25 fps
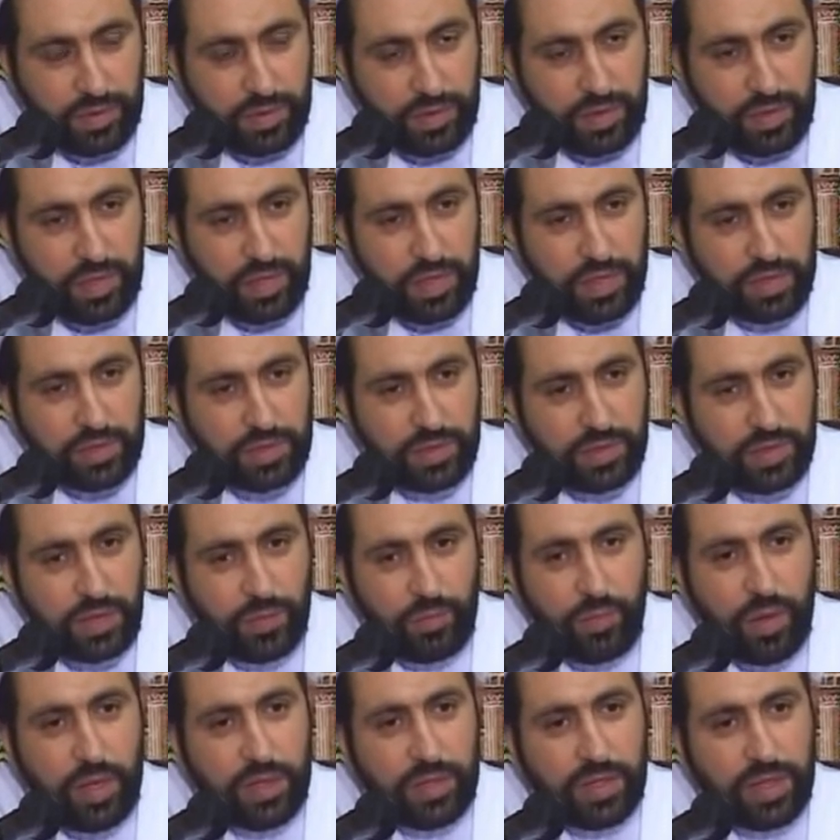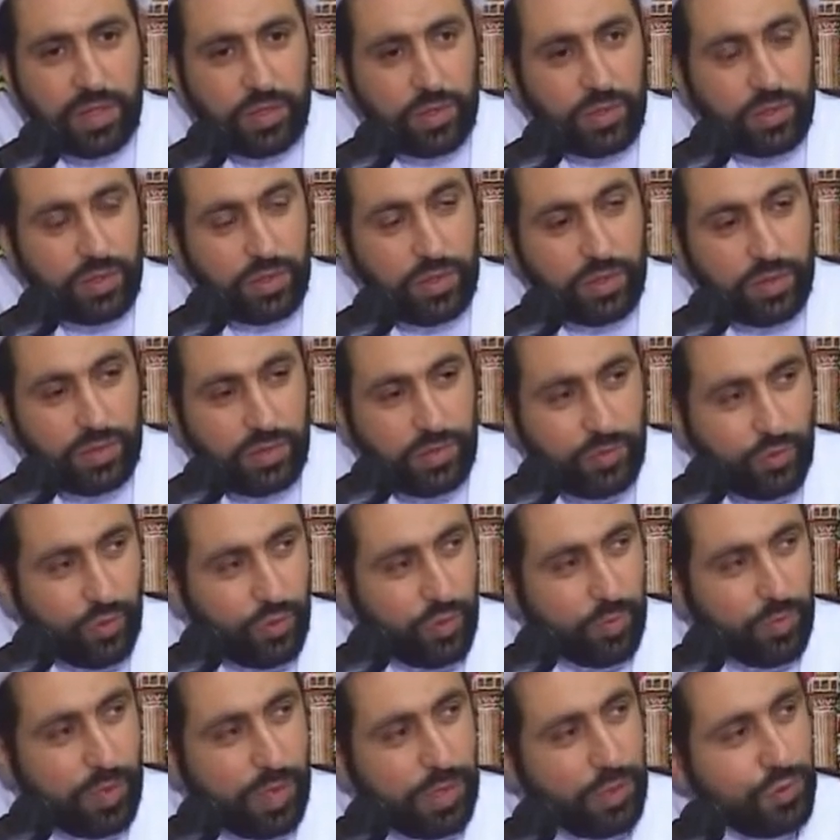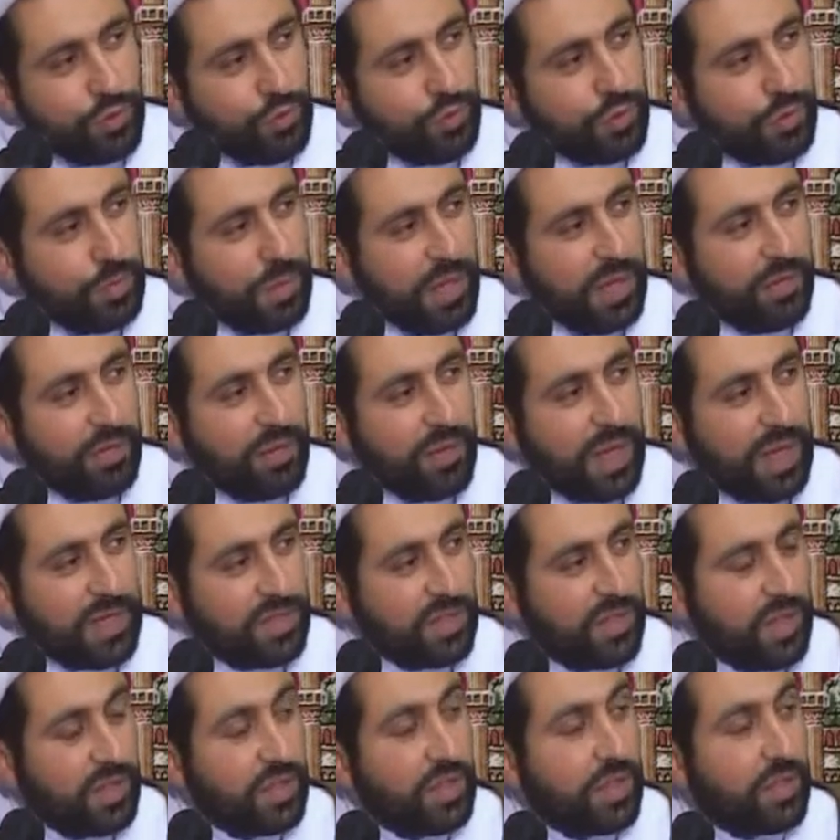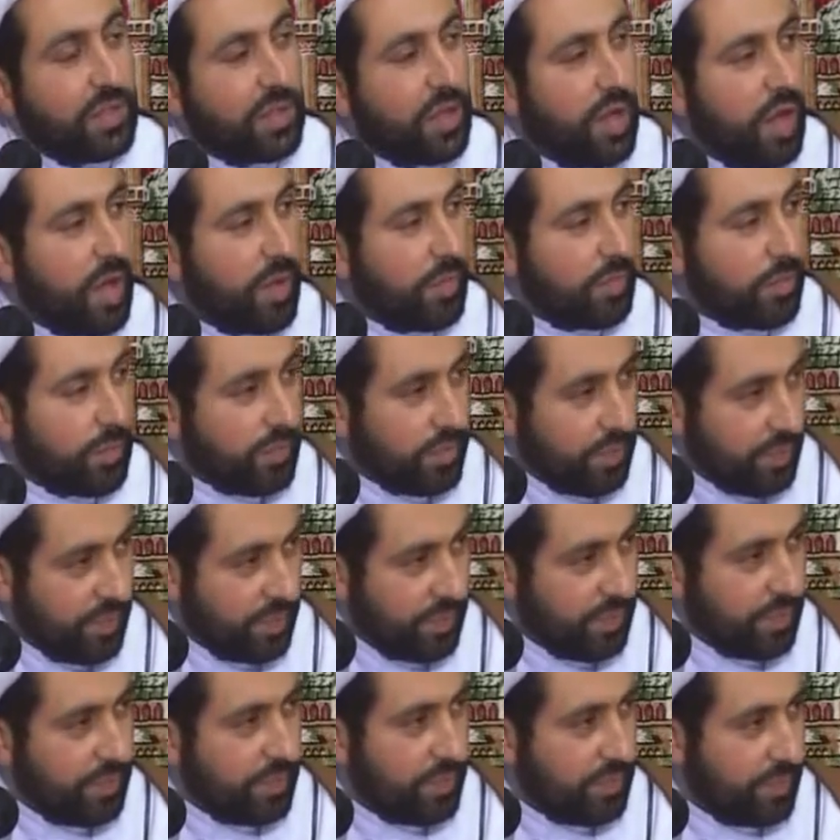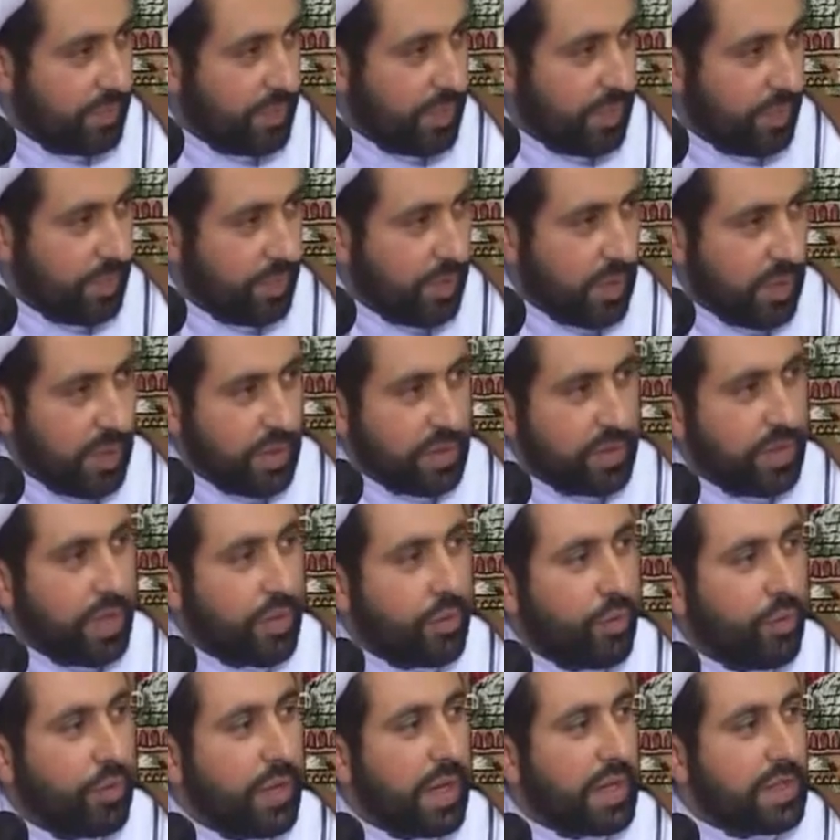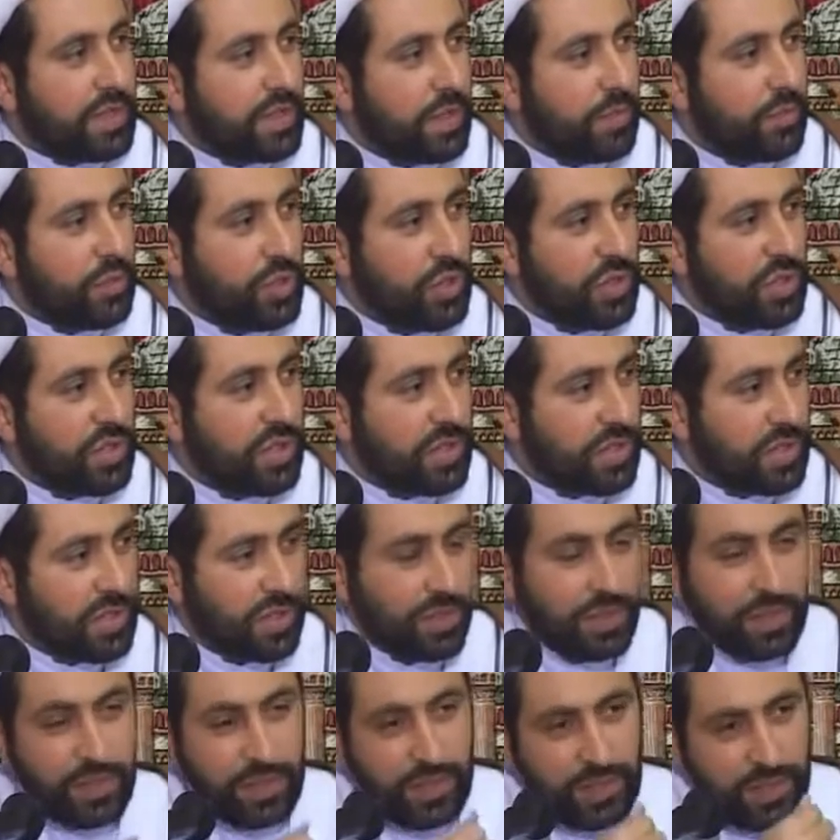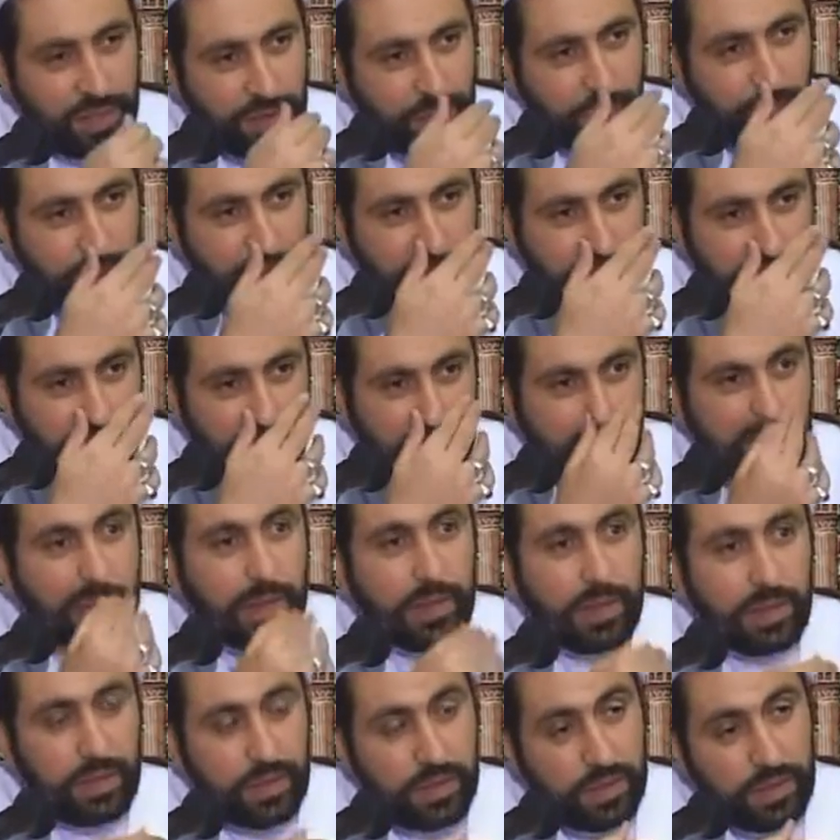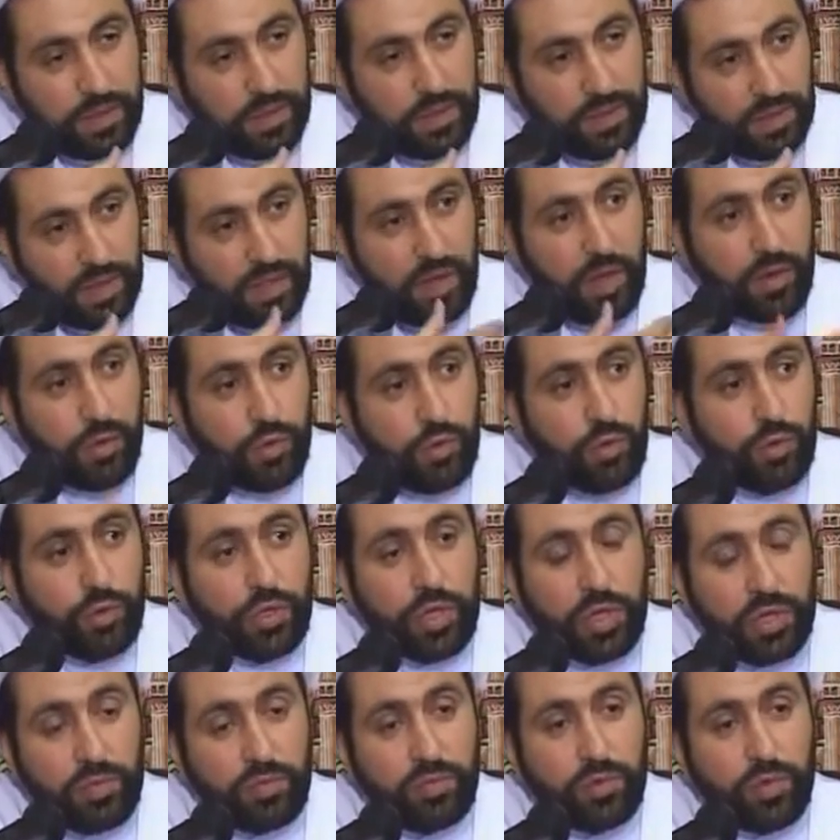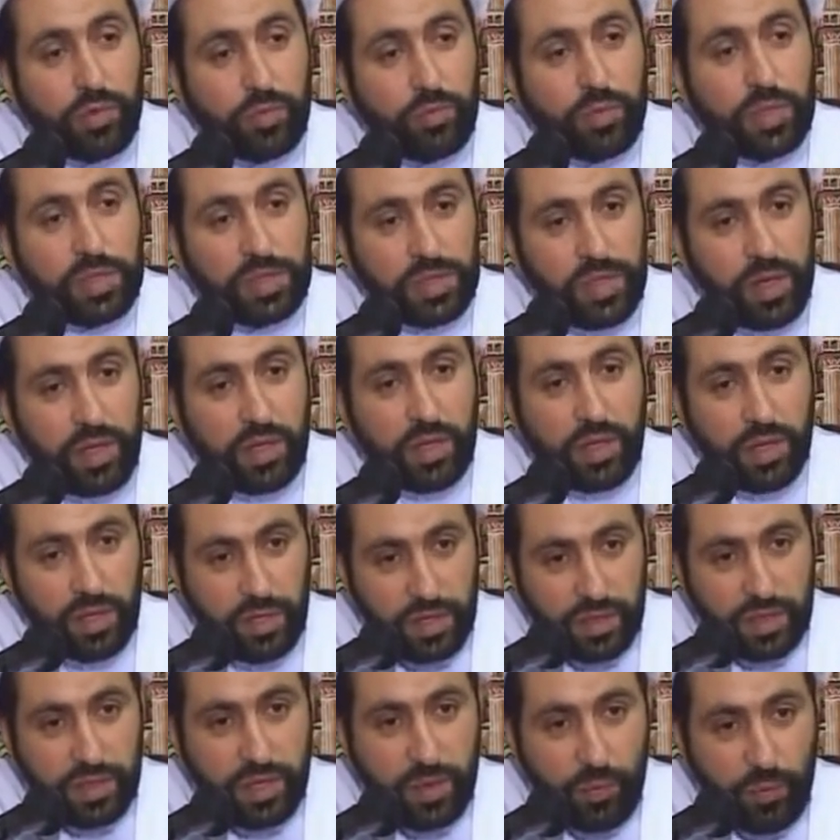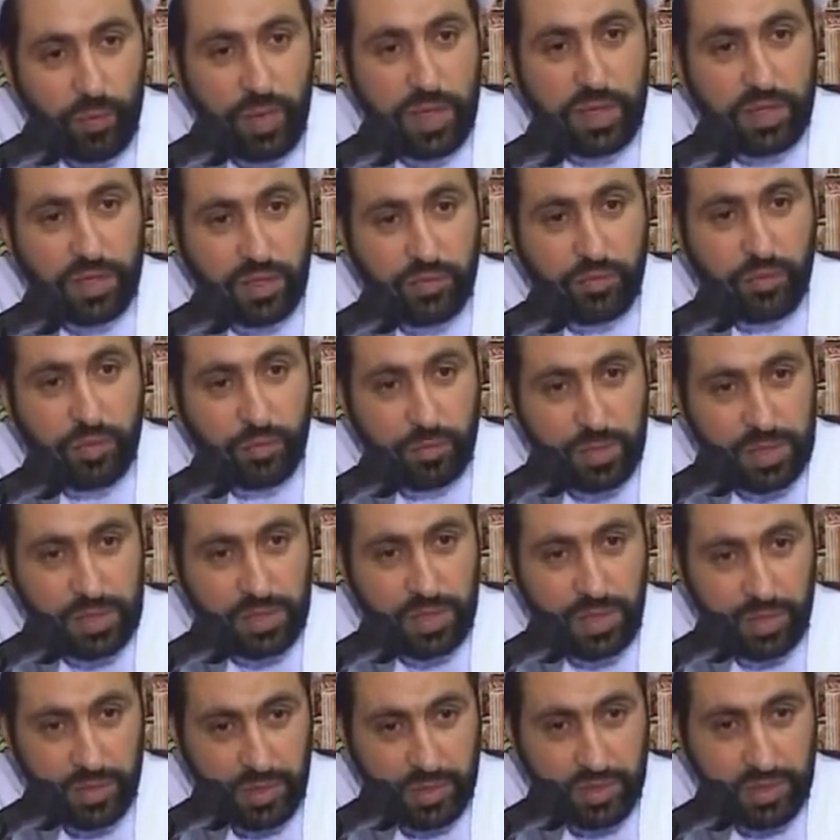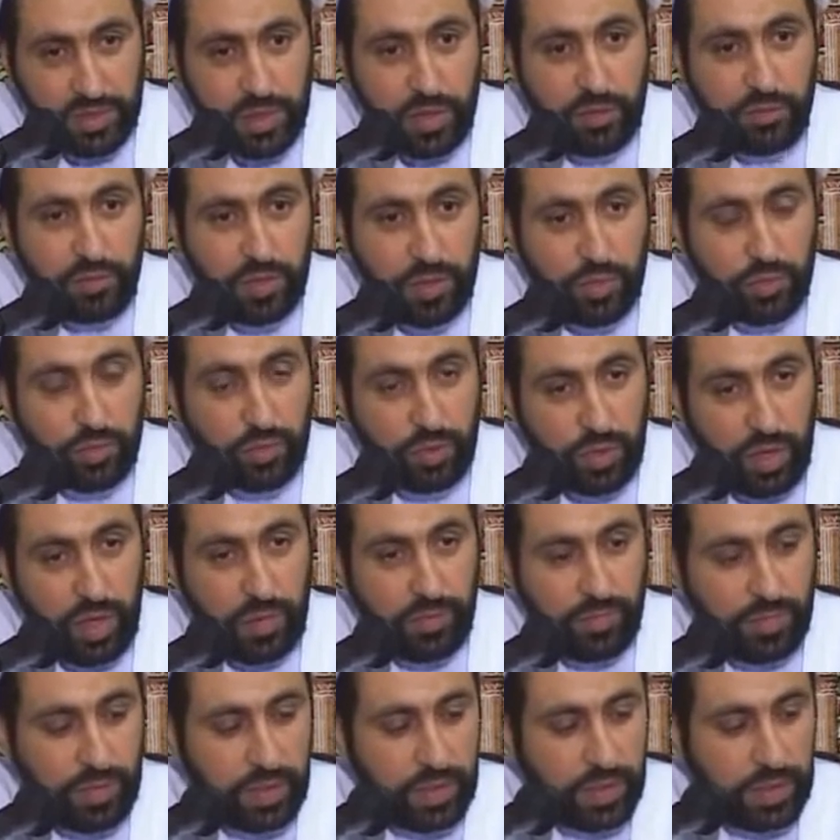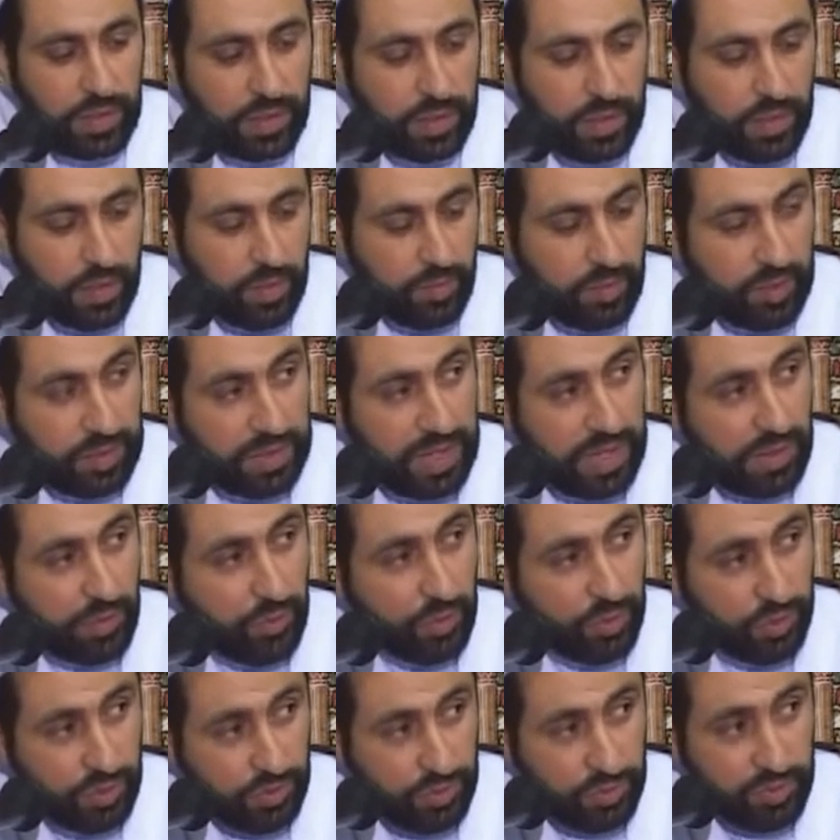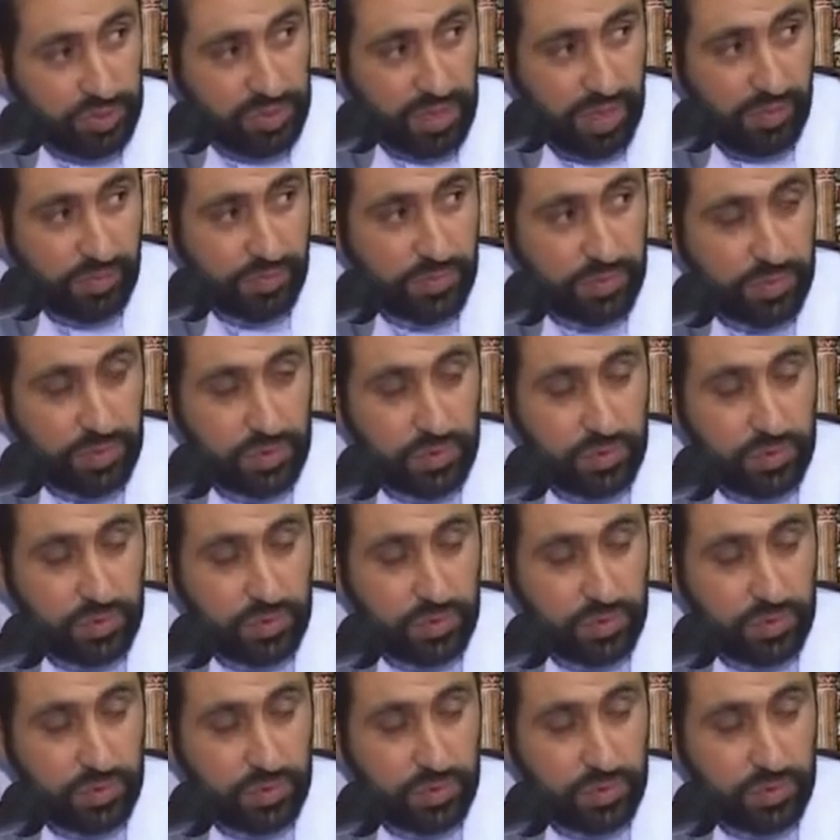is the one that normally Jews believe he has not yet come, because they don't accept Jesus. But they are looking for Messiah, and they are waiting for Messiah, savior, to come. But according to some